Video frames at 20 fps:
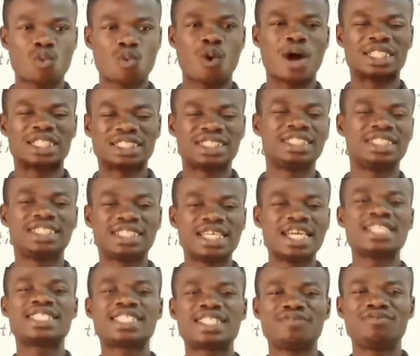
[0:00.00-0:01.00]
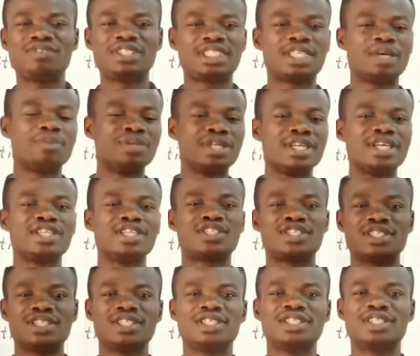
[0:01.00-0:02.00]
quantitative
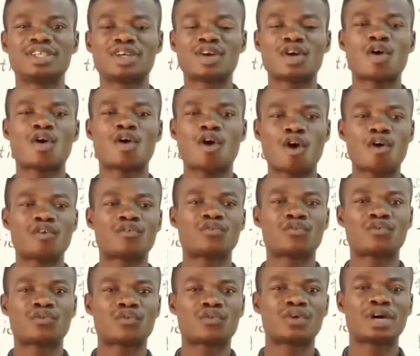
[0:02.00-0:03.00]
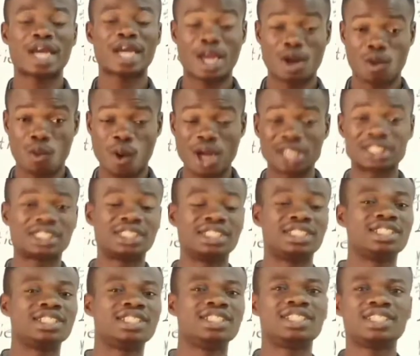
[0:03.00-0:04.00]
determination of a
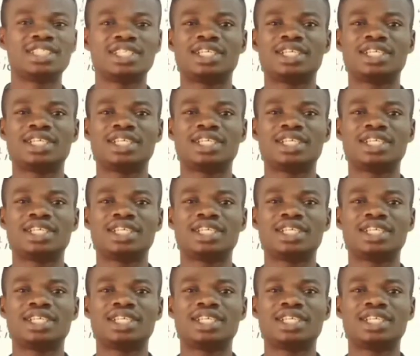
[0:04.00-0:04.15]
quantity.